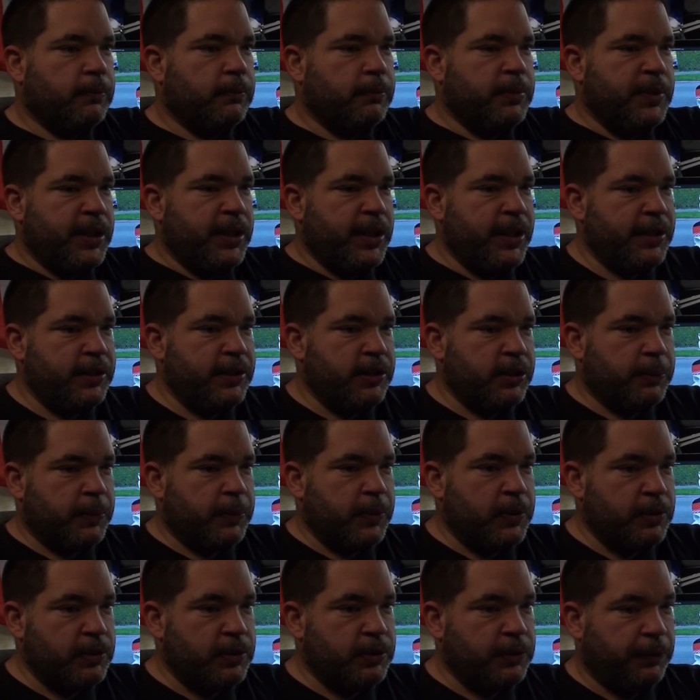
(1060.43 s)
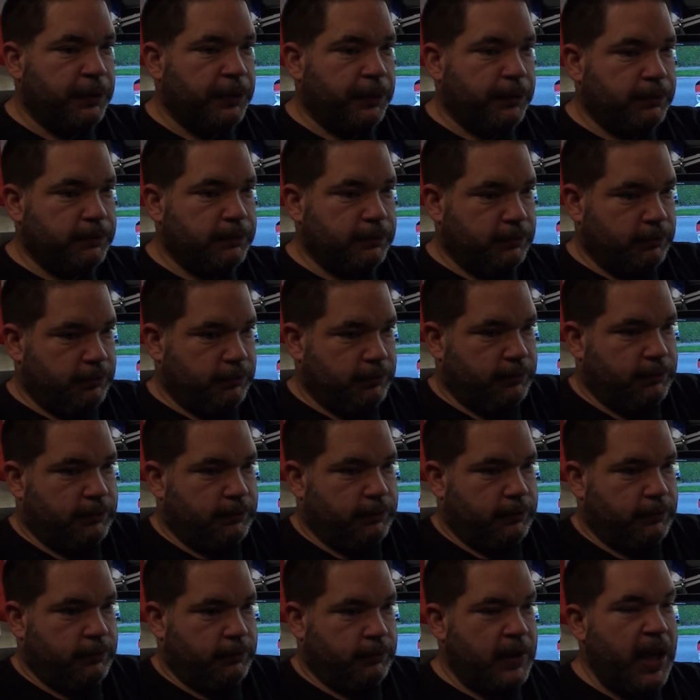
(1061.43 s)
But yeah, just because of
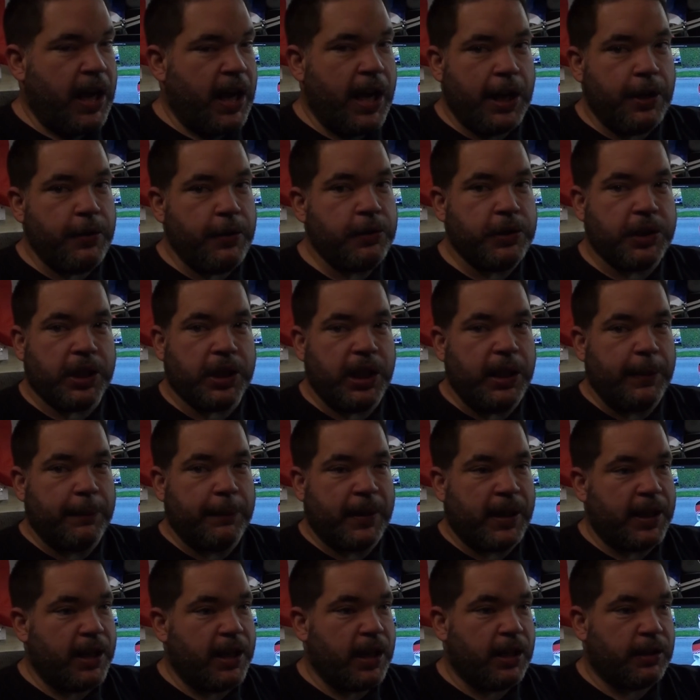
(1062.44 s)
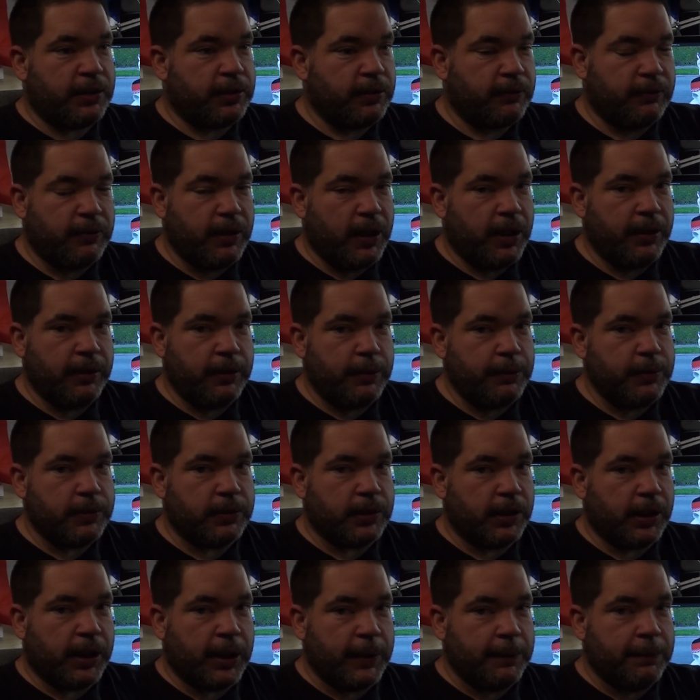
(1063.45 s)
how cheap they are to run, I'm
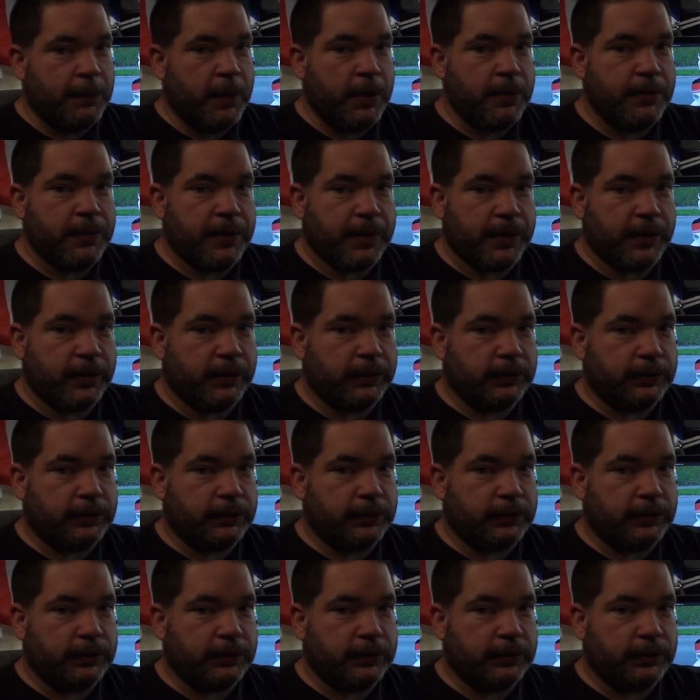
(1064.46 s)
just going to keep both.